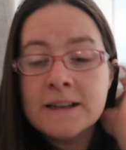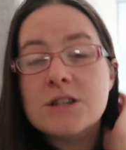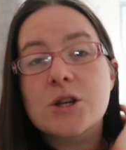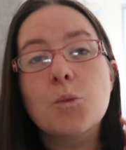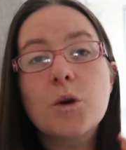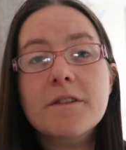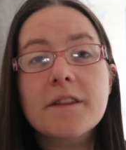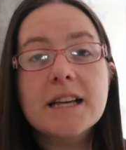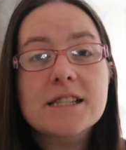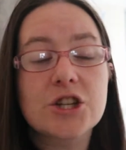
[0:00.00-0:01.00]
So one of the
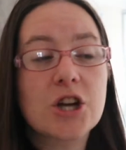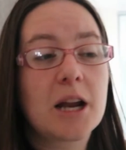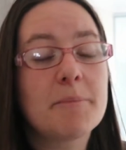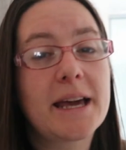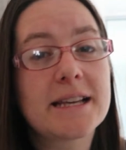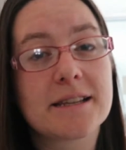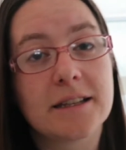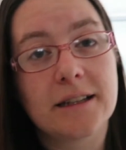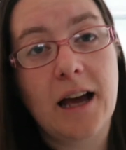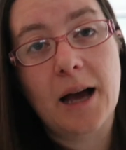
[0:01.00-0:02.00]
things that Charlotte
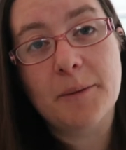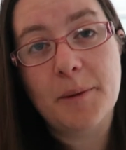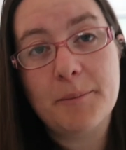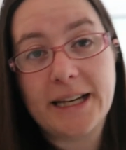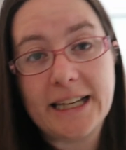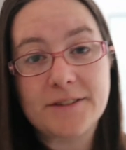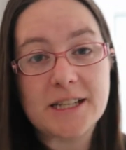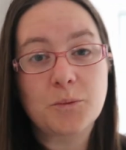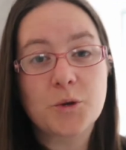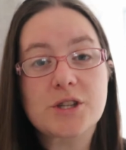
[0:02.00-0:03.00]
Mason um, believed
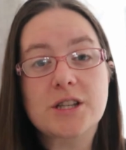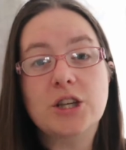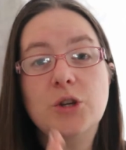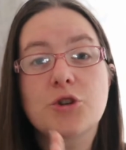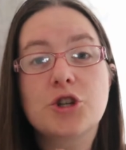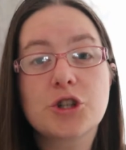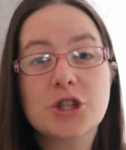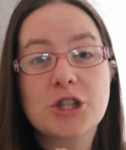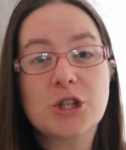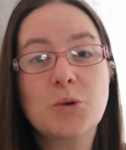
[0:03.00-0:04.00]
in was that you
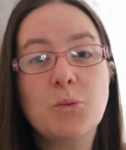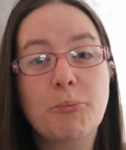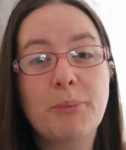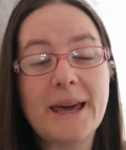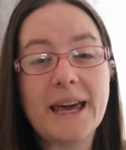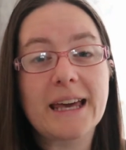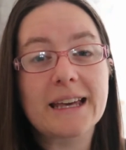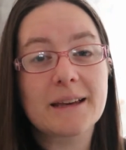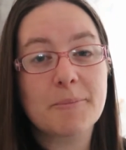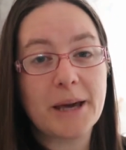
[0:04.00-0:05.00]
shouldn't do
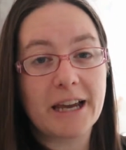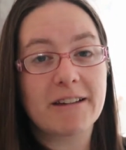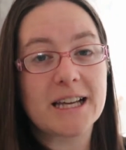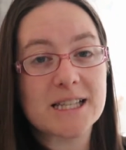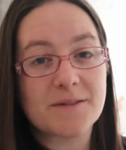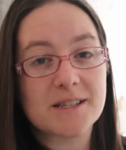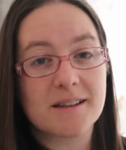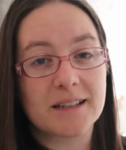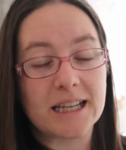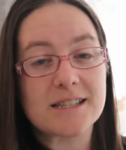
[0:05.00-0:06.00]
big periods of
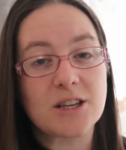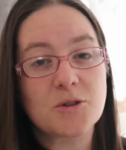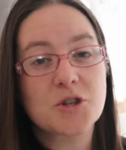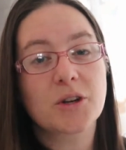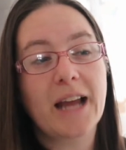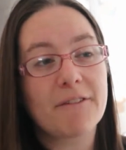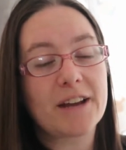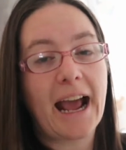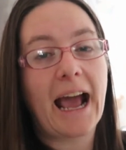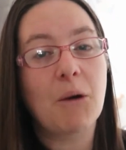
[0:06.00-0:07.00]
study. So you shouldn't have
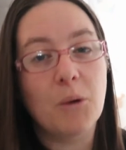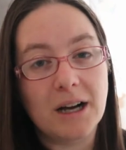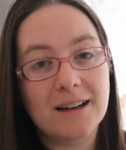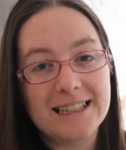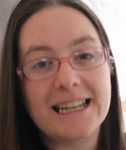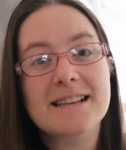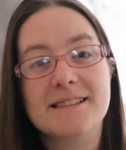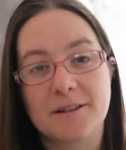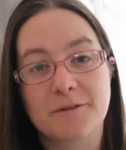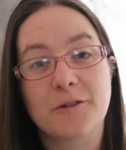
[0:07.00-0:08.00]
an hour
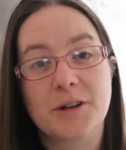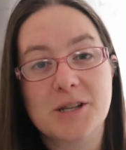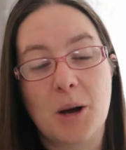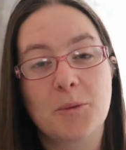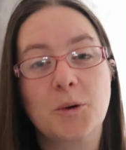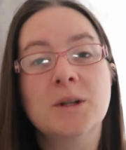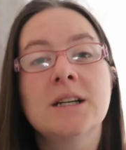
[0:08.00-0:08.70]
lesson, for example.